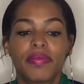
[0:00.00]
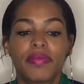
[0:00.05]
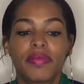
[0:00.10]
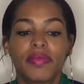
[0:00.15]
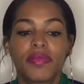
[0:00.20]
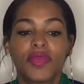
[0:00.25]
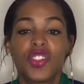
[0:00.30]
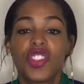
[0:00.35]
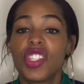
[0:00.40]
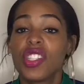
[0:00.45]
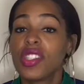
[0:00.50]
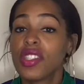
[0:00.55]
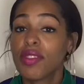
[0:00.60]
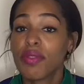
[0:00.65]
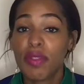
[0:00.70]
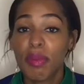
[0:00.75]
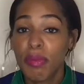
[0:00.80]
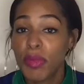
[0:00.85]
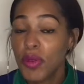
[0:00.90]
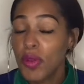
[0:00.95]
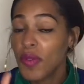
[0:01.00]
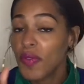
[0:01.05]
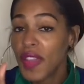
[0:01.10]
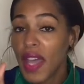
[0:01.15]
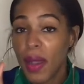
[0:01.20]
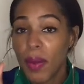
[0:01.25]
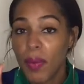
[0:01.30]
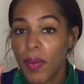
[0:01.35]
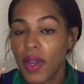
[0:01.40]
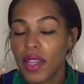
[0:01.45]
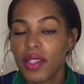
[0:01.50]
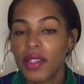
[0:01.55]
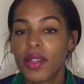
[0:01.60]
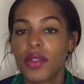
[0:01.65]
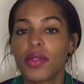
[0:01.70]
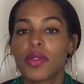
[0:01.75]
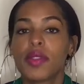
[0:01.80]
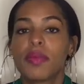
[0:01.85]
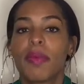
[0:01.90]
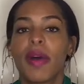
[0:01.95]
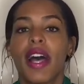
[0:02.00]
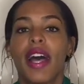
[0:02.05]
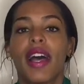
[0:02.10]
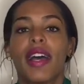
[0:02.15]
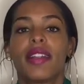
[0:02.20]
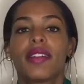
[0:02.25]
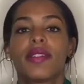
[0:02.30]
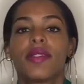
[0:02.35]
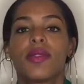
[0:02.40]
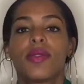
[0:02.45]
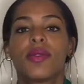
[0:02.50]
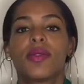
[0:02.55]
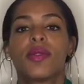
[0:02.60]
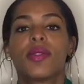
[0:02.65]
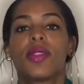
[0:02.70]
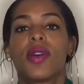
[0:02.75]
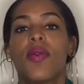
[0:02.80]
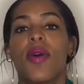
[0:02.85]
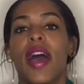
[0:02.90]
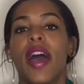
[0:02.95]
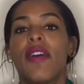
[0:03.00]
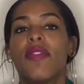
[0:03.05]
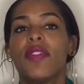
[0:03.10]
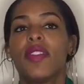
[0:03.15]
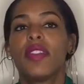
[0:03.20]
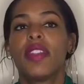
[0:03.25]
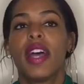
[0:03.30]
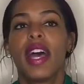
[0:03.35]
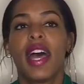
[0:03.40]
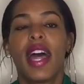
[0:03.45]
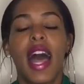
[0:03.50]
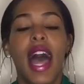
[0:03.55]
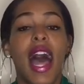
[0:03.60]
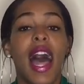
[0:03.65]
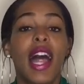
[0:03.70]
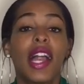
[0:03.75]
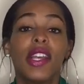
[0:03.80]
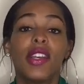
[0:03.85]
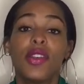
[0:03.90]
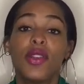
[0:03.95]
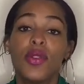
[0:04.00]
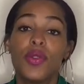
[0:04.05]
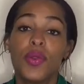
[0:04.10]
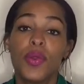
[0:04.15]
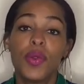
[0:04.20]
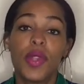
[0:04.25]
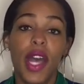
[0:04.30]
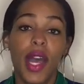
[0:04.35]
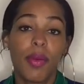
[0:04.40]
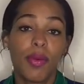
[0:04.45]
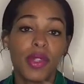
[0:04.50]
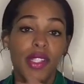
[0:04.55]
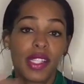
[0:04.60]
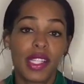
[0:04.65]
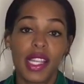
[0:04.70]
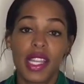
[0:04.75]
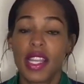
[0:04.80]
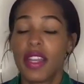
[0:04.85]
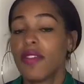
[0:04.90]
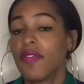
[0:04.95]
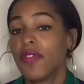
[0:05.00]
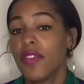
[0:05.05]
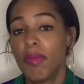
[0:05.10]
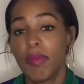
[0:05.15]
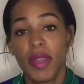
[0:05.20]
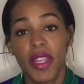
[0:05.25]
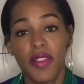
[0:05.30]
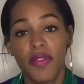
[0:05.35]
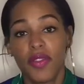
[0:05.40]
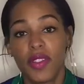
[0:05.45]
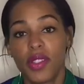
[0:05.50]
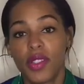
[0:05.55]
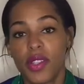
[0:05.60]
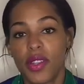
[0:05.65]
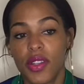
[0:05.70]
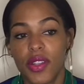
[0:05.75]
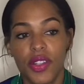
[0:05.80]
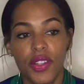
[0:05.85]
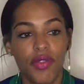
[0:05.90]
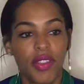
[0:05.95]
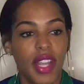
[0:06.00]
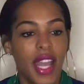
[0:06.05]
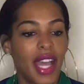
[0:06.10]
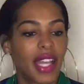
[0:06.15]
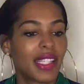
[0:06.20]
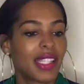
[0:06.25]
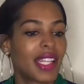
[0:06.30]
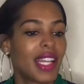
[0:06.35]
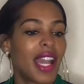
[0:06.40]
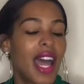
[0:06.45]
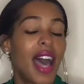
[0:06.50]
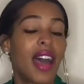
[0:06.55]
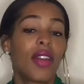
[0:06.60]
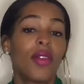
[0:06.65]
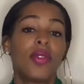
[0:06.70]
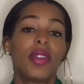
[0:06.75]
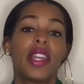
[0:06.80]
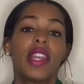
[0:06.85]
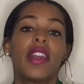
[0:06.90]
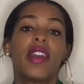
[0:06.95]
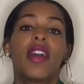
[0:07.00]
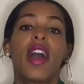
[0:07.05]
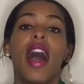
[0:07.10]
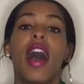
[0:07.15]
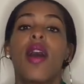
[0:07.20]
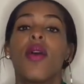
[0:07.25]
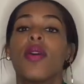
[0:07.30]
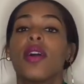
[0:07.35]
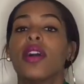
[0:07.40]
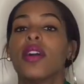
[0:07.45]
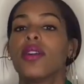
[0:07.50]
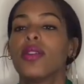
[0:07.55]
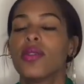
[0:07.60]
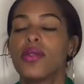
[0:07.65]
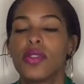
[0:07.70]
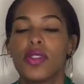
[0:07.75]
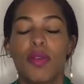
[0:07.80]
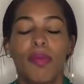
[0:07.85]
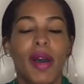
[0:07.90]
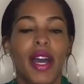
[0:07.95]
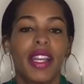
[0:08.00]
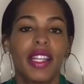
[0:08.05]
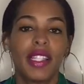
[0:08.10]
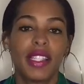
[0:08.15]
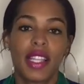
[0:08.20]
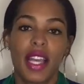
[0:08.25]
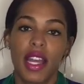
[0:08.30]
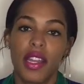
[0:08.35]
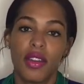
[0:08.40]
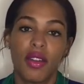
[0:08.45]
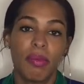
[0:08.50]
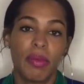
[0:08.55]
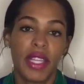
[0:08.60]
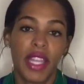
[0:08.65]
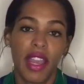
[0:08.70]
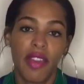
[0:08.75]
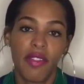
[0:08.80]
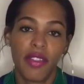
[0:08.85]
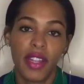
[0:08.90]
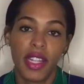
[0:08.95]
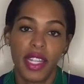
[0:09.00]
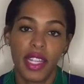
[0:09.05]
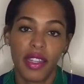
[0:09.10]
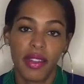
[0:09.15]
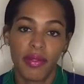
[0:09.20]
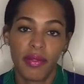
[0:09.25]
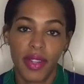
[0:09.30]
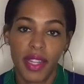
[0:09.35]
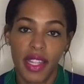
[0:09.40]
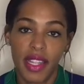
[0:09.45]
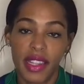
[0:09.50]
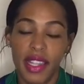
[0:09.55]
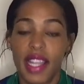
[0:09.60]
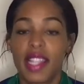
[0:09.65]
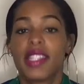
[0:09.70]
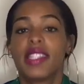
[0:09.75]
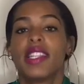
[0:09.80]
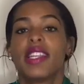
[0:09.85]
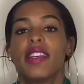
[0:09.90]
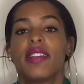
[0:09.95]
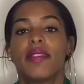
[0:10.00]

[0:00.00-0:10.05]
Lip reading: just to remove that one little spot. So after that, I knew that was it for me for surgery. I said, I don't care how it goes. Nobody's cutting on me ever again. That's it.